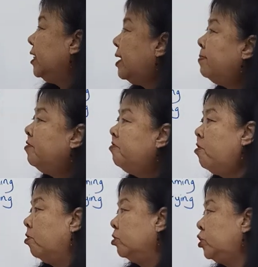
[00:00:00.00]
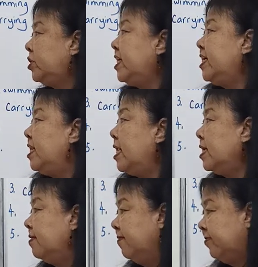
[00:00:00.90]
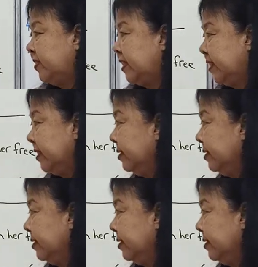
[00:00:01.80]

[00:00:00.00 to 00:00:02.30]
Number 4, she loves.